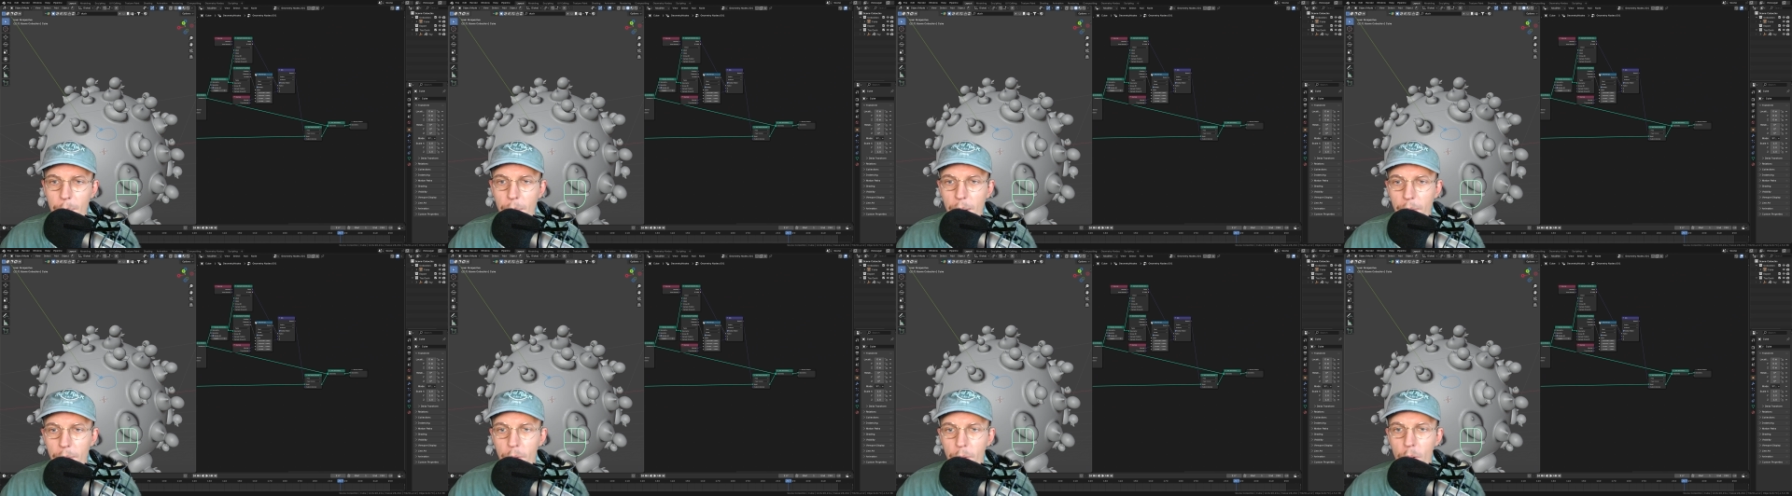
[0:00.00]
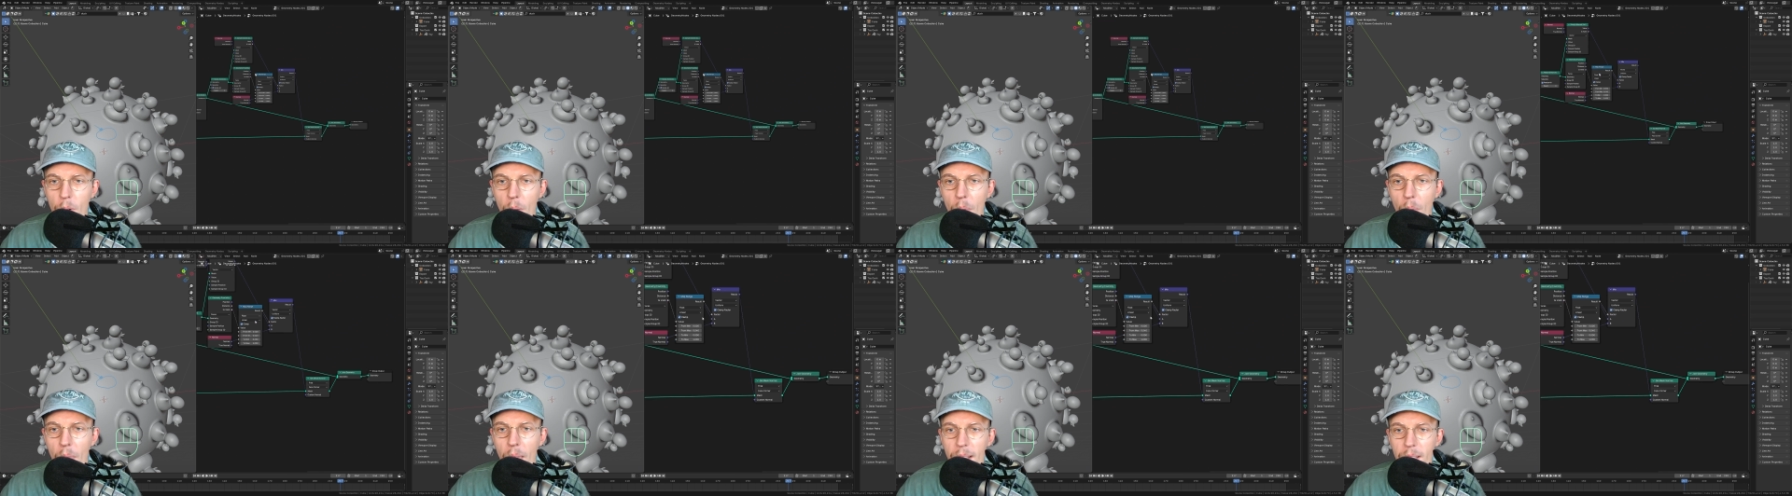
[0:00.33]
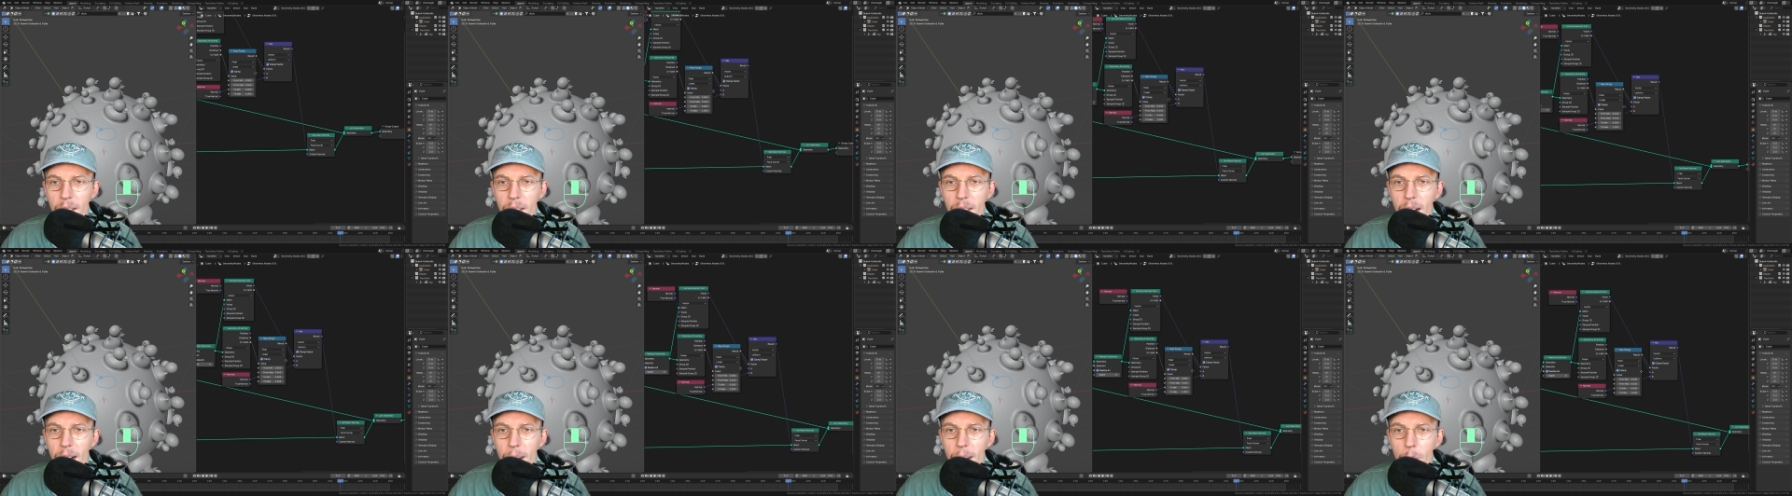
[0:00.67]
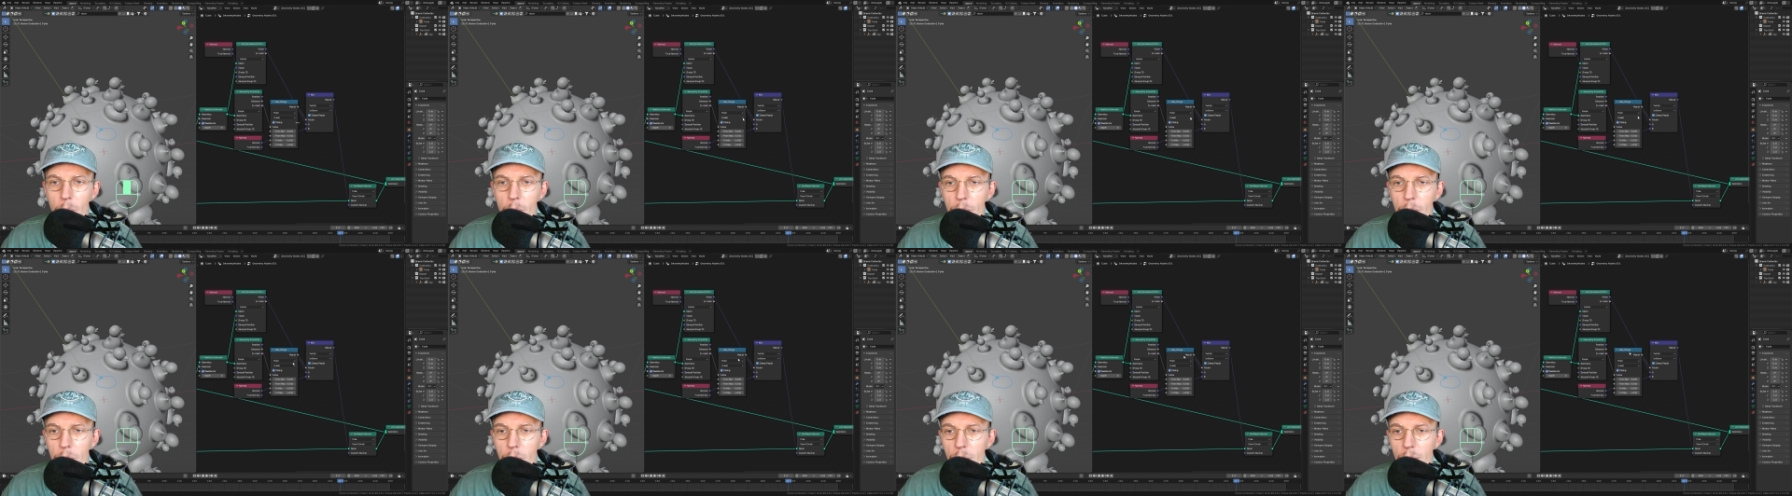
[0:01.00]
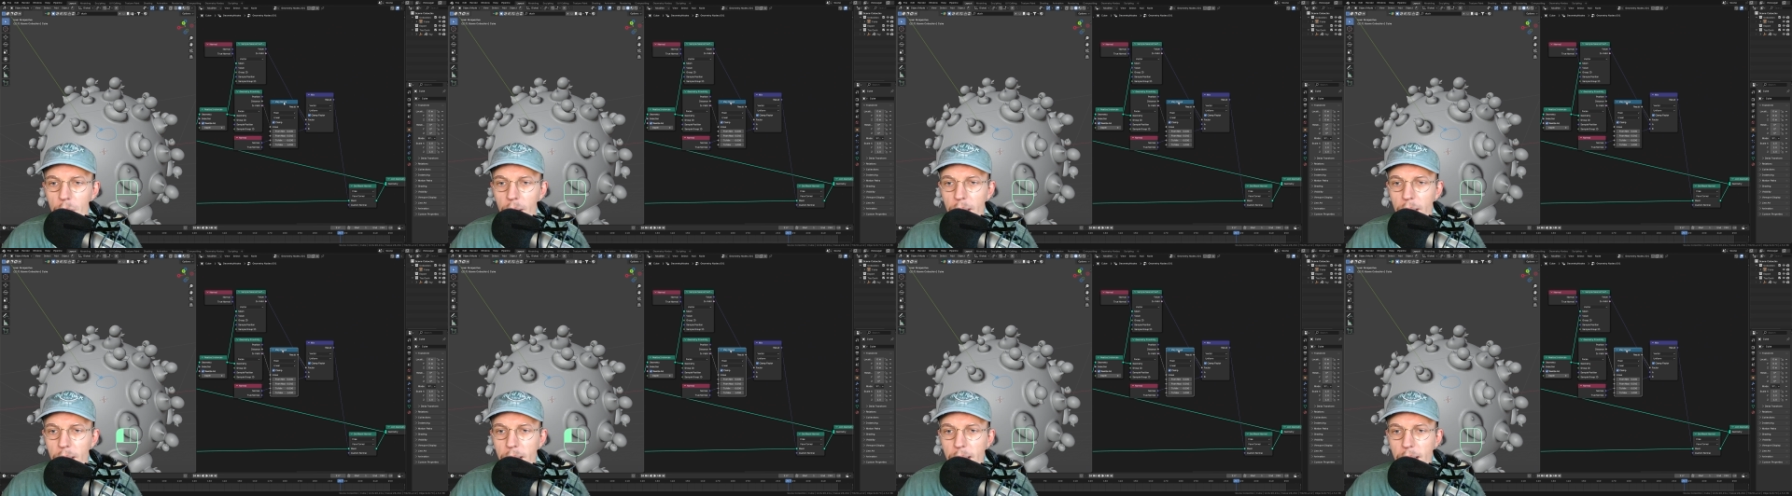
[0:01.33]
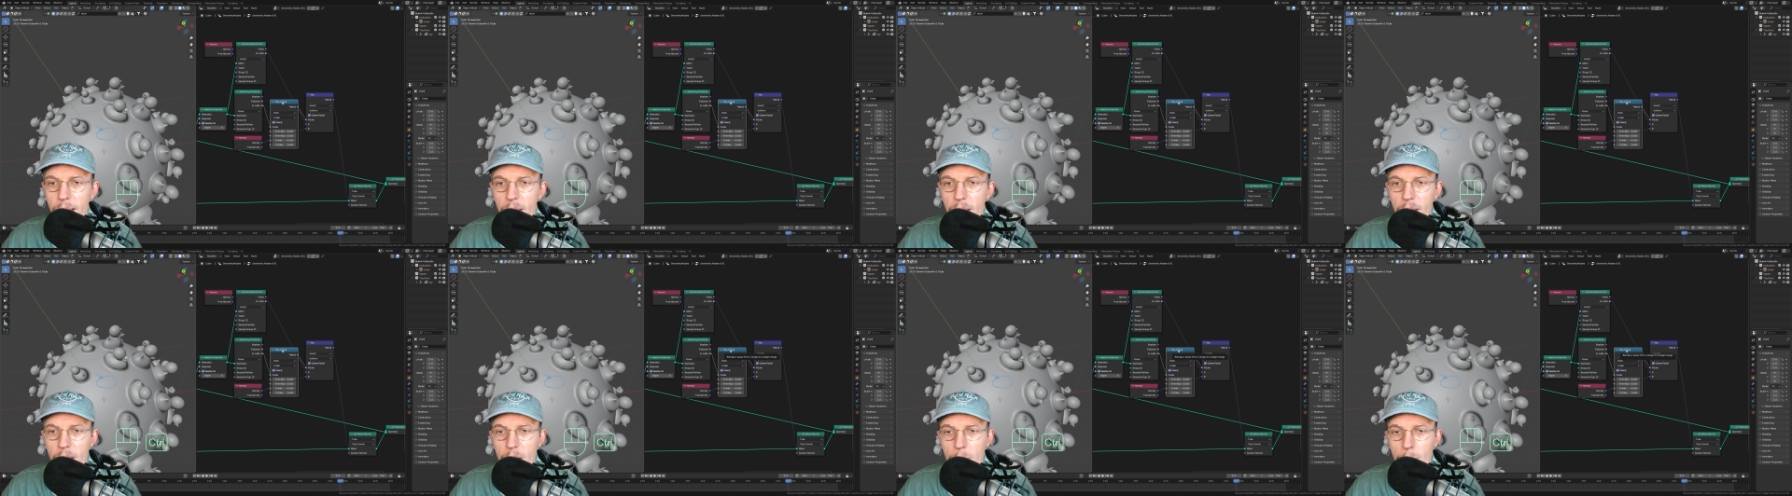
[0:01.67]
and for that I'm going to
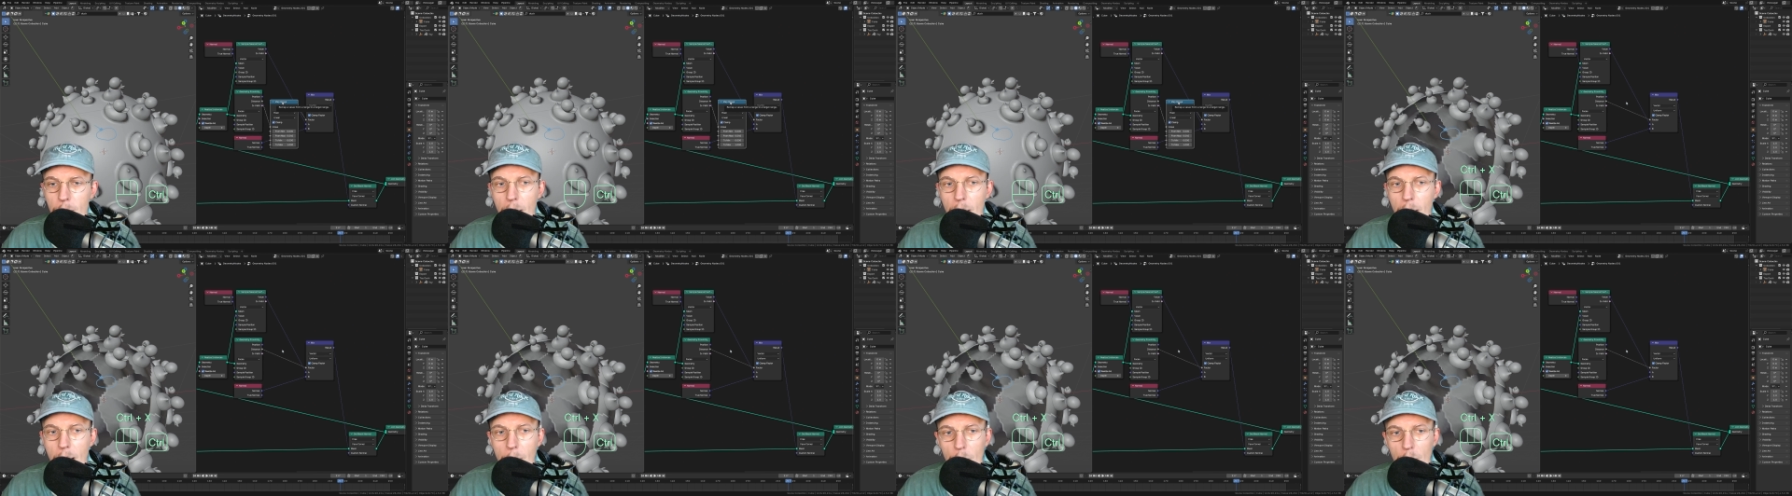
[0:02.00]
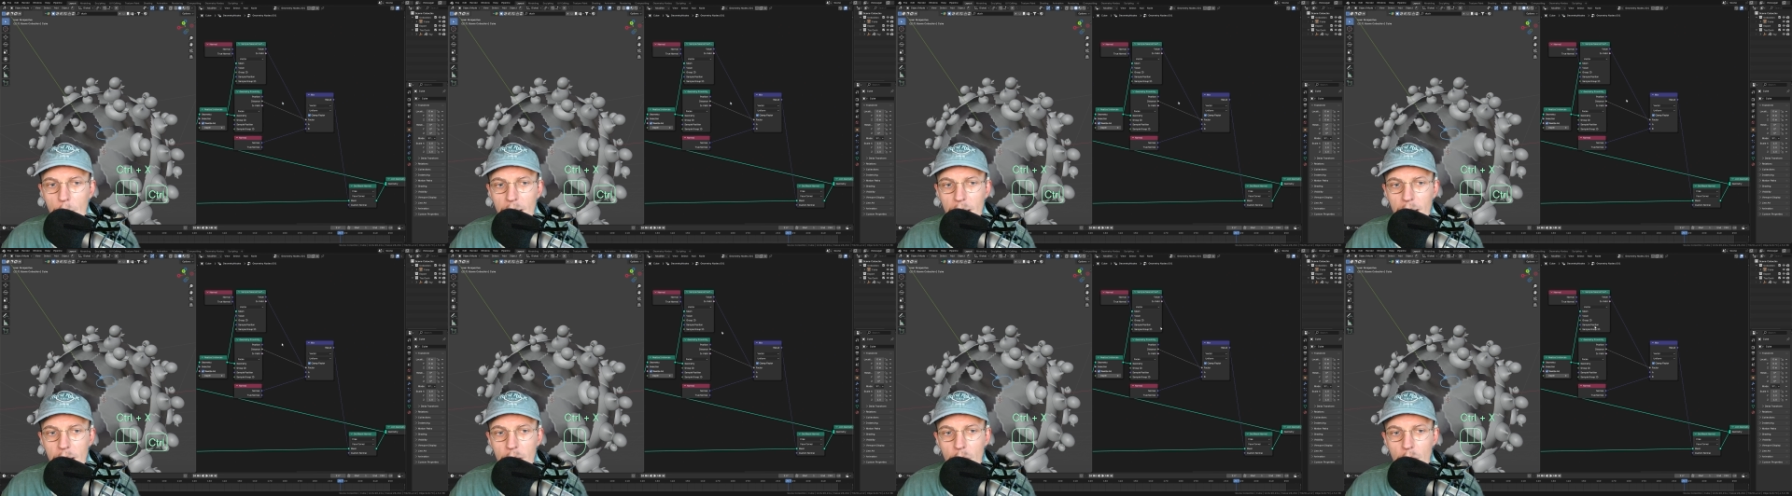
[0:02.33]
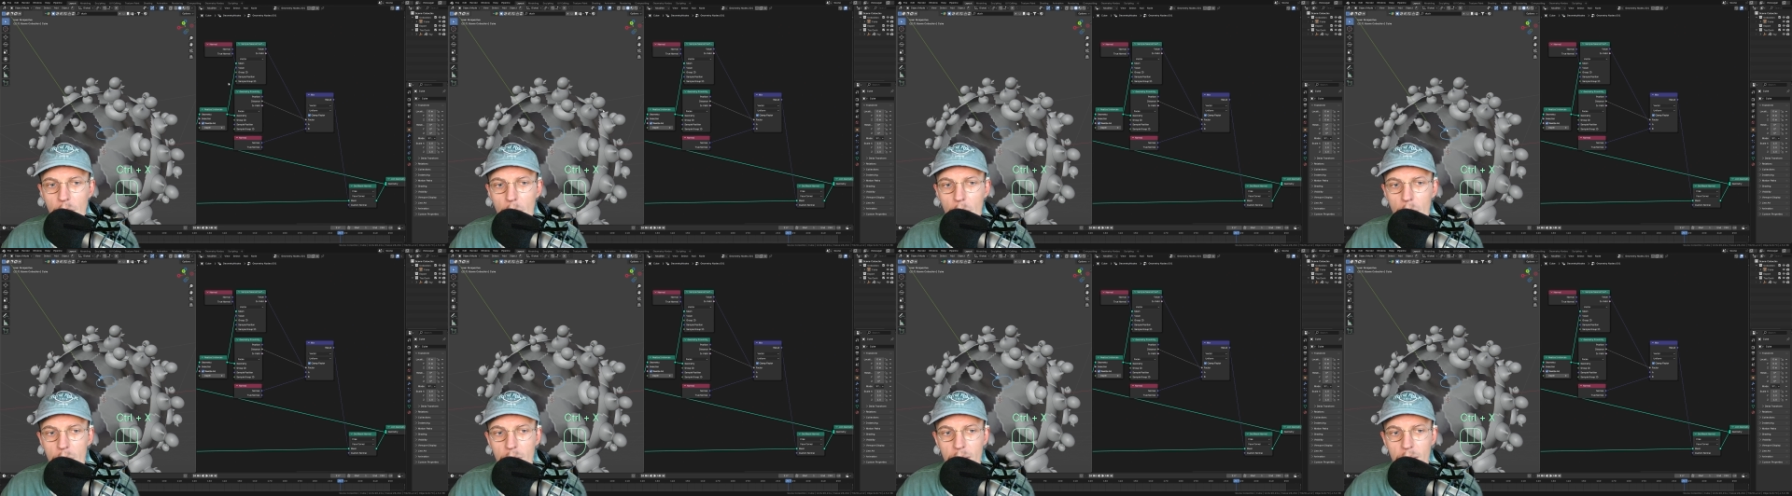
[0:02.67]
delete this map range node,